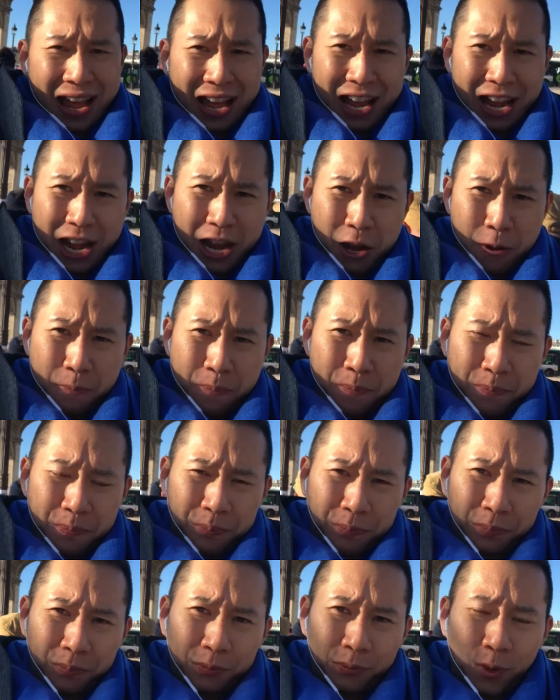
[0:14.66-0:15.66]

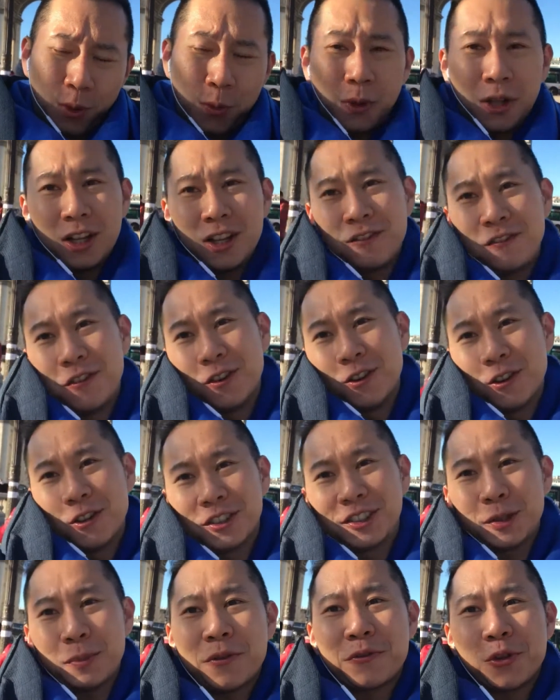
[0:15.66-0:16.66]
Well, for
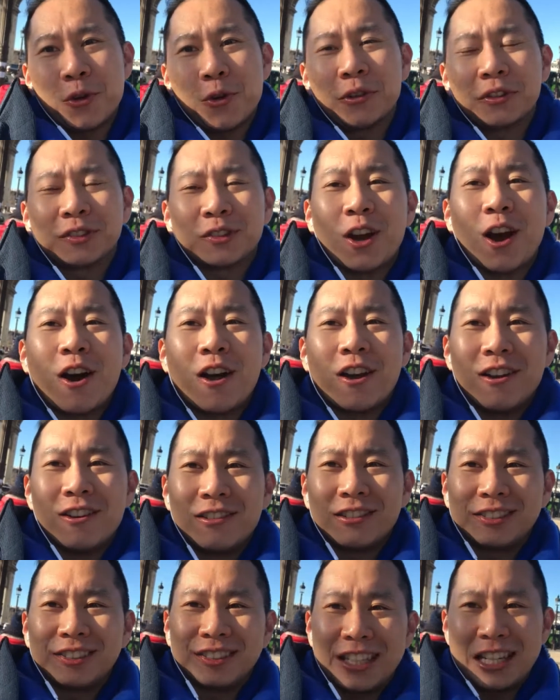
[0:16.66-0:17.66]
some of you who has not
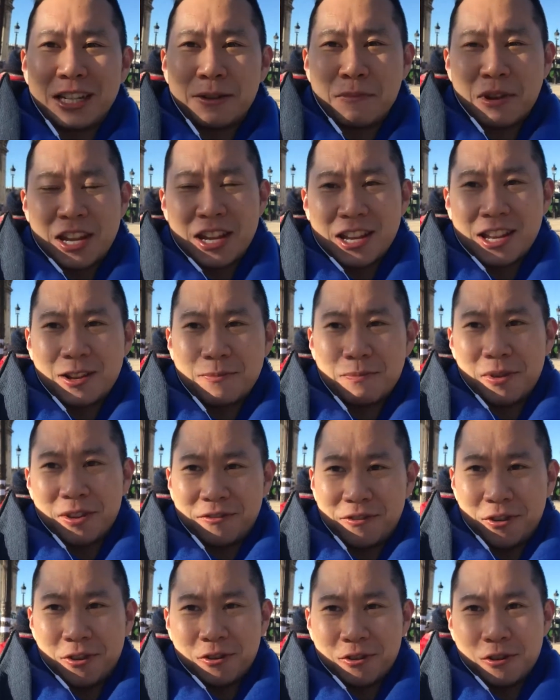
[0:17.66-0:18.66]
seen me
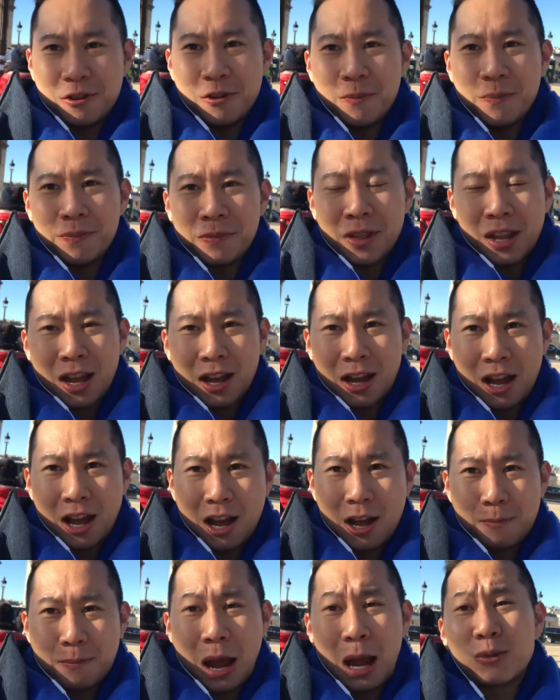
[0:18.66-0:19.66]
before,
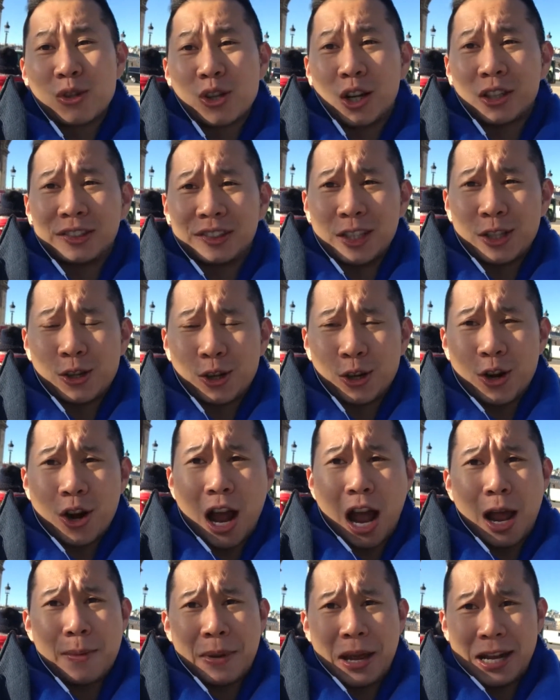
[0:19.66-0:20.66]
I'm John Cito.
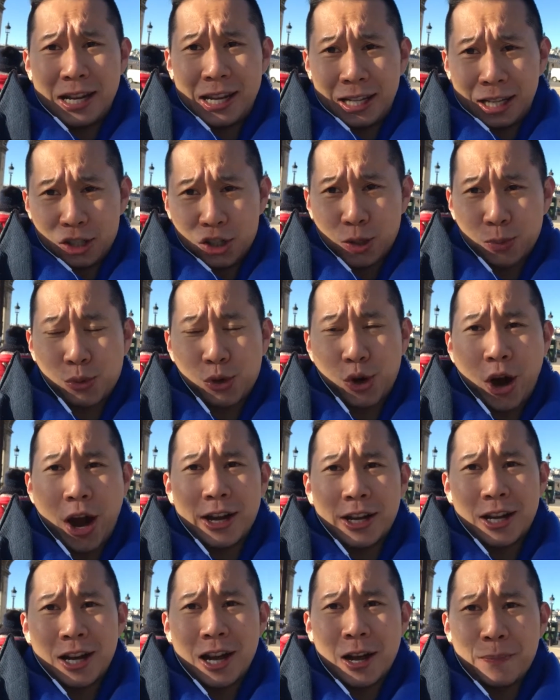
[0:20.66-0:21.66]
I'm a leadership
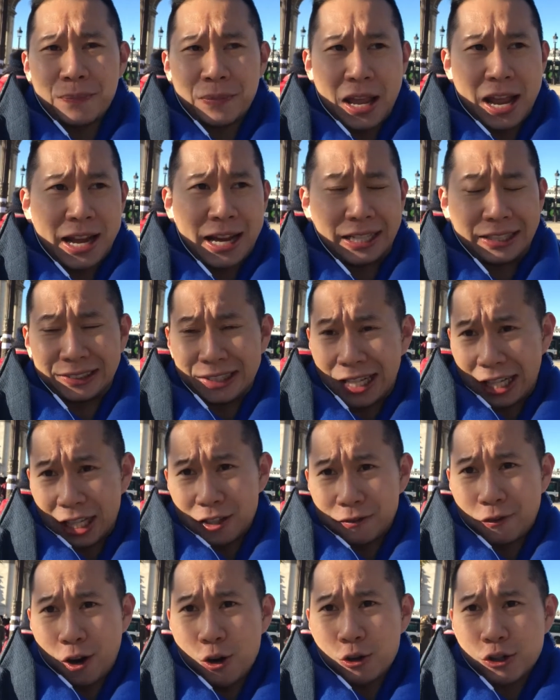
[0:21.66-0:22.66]
trainer and
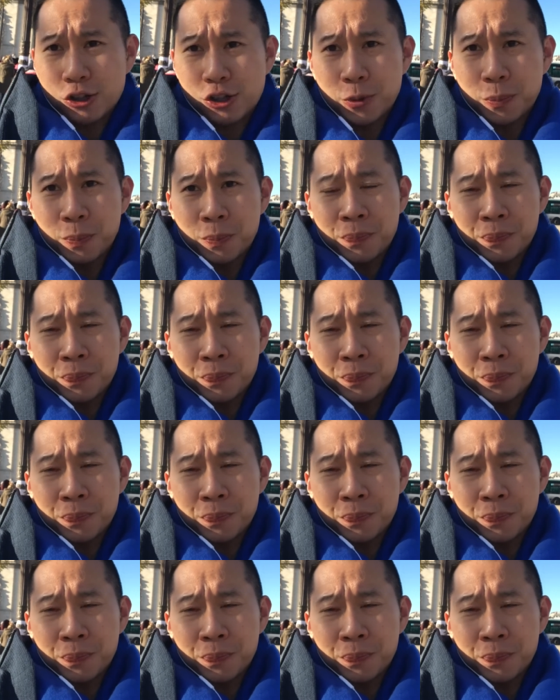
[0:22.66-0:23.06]
executive coach.